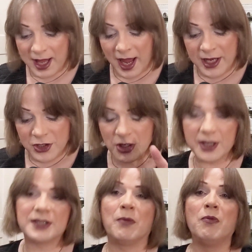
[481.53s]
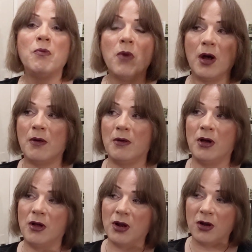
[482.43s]
I enjoyed this
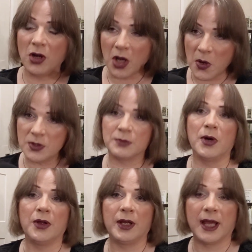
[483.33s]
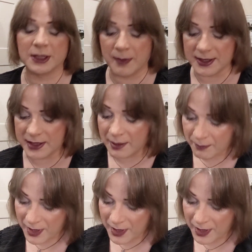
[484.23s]
loads more than I expected.